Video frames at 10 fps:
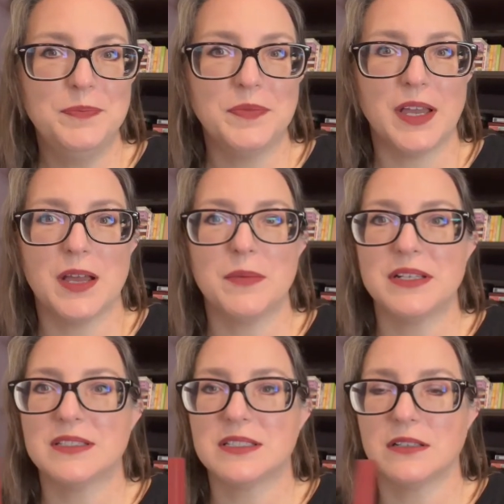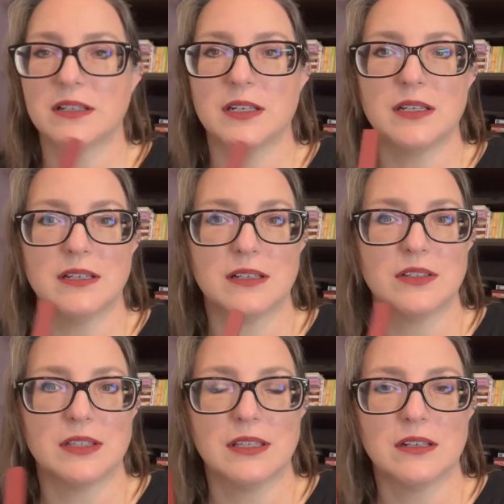and still get a
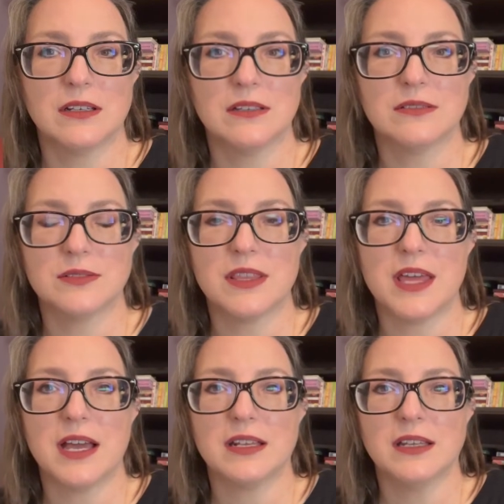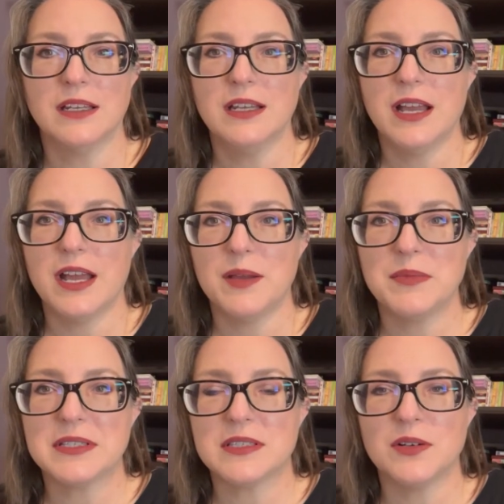good look with that.
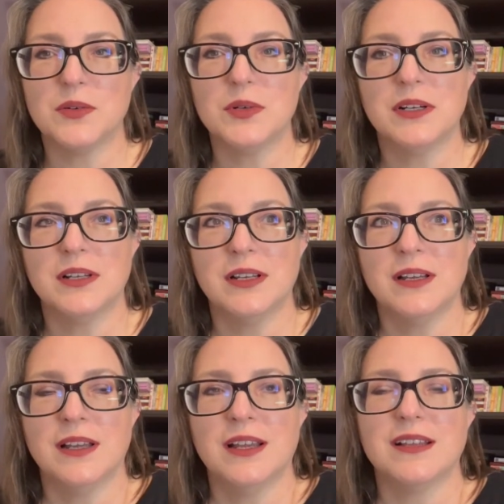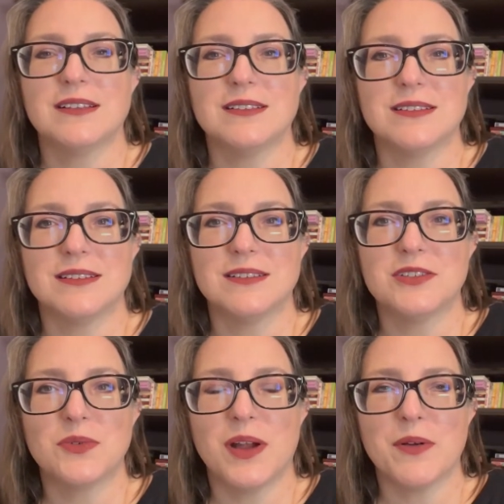So
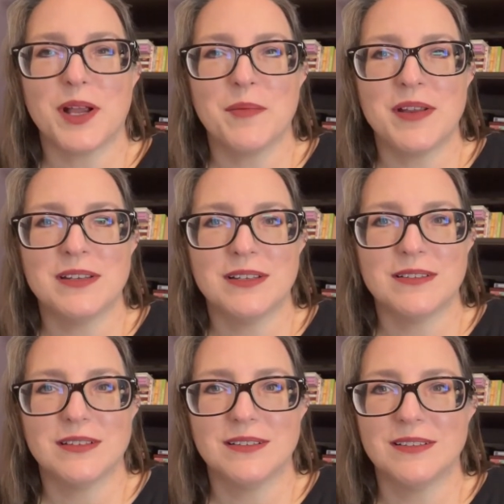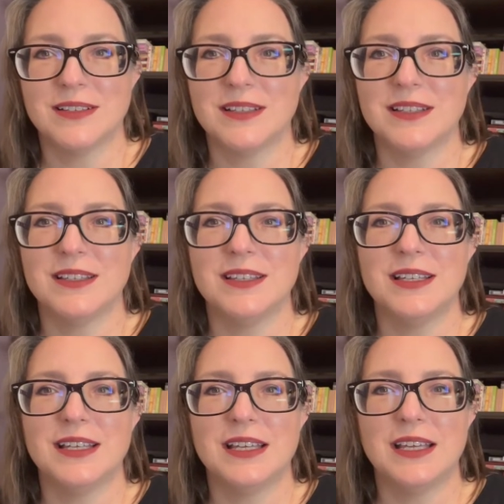do I recommend it?
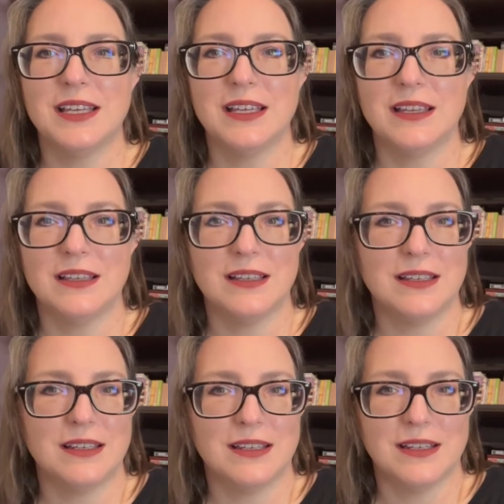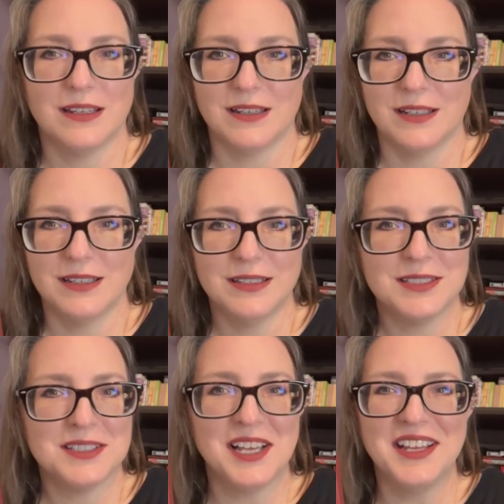
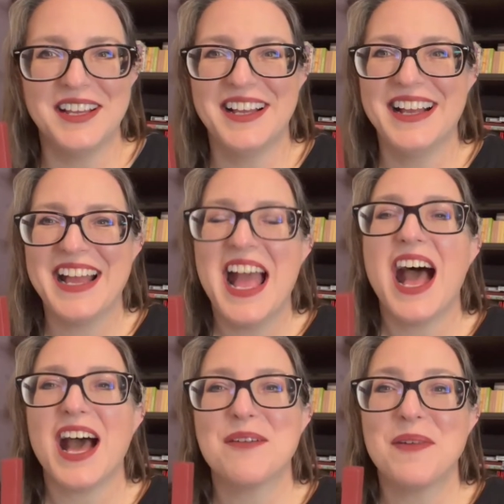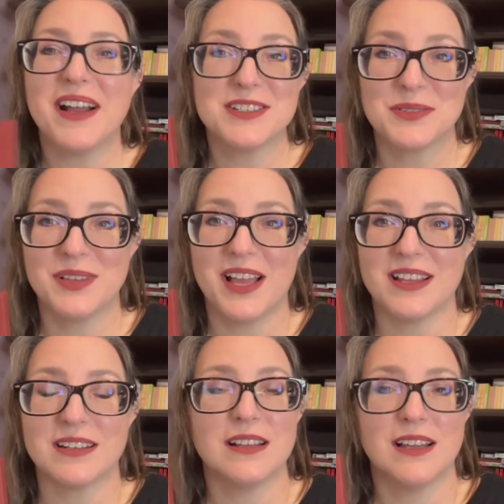Yes. I do like
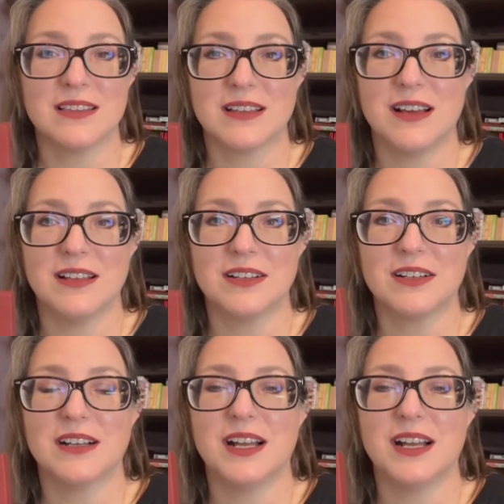it. I like the color.